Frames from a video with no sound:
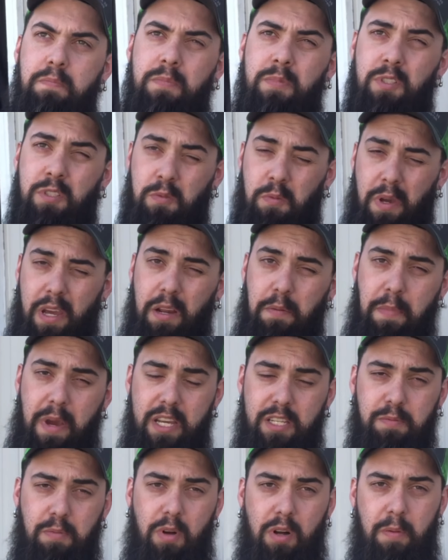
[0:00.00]
swinging a
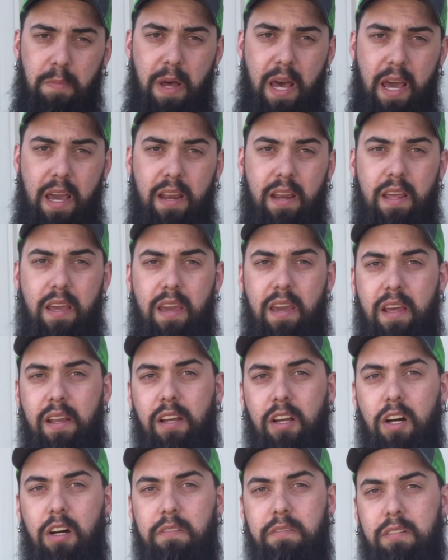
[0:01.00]
baseball bat and
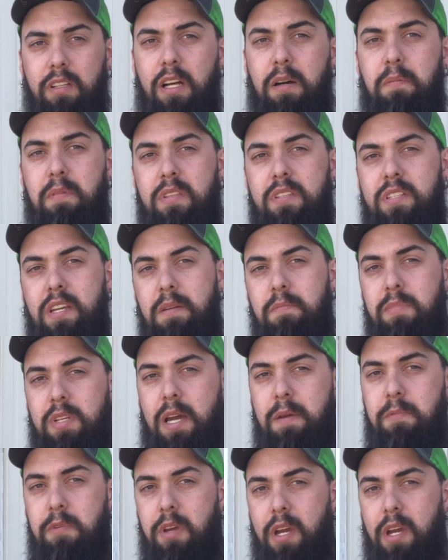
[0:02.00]
a golf club at the same time.